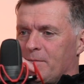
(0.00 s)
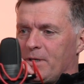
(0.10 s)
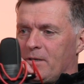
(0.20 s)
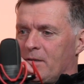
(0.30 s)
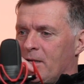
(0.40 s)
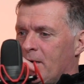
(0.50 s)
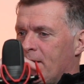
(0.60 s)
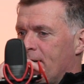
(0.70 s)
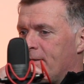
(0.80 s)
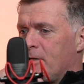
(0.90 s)
I mean,
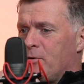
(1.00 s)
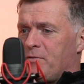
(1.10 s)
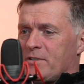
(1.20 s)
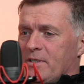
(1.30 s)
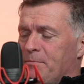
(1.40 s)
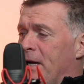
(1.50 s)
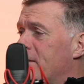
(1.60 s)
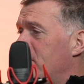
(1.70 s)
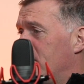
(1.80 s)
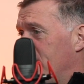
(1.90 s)
I doubt if there's any
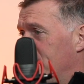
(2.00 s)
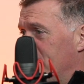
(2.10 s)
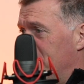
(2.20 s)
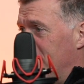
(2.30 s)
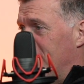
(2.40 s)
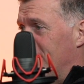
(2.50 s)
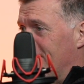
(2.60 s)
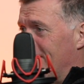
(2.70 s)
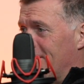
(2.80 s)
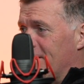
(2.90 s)
banter anyway or
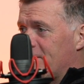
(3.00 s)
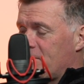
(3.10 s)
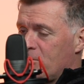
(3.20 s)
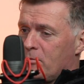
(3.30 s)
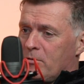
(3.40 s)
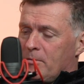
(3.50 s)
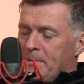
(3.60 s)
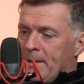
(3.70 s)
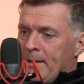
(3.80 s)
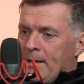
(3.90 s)
anything like. It's so,
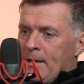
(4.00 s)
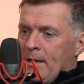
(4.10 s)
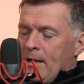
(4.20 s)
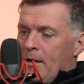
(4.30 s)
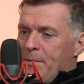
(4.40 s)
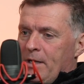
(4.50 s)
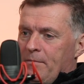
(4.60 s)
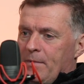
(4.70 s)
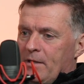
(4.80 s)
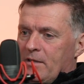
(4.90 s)
I
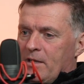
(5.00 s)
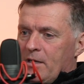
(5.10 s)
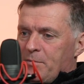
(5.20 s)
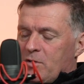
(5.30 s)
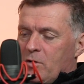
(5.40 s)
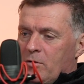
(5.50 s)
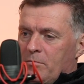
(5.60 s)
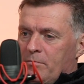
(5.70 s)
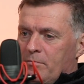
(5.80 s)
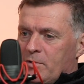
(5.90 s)
mean, the game's
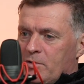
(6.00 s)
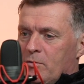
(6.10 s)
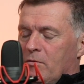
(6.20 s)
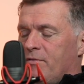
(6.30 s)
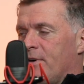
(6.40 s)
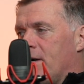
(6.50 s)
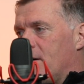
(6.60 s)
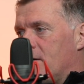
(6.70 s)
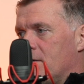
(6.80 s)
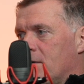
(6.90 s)
come so
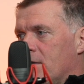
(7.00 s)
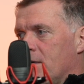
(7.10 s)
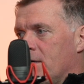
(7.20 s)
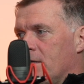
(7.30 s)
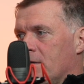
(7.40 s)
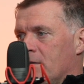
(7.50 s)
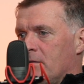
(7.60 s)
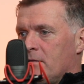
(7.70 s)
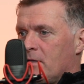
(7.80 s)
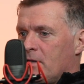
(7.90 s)
far in
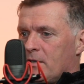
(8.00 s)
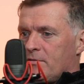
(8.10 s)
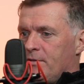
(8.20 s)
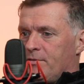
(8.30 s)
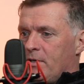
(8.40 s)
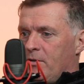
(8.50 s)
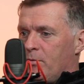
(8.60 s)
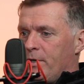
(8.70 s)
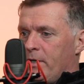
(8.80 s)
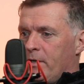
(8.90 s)
the last 15,
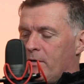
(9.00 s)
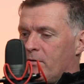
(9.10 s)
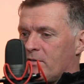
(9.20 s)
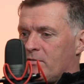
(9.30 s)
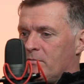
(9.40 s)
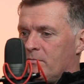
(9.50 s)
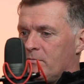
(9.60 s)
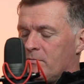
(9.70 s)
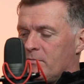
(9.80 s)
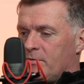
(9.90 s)
20 years from
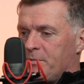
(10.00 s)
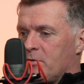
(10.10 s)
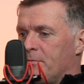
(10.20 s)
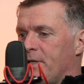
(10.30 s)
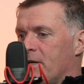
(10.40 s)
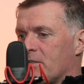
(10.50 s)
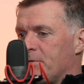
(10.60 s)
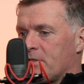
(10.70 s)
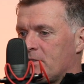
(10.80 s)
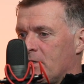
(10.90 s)
so many
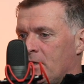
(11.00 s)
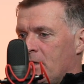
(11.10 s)
aspects.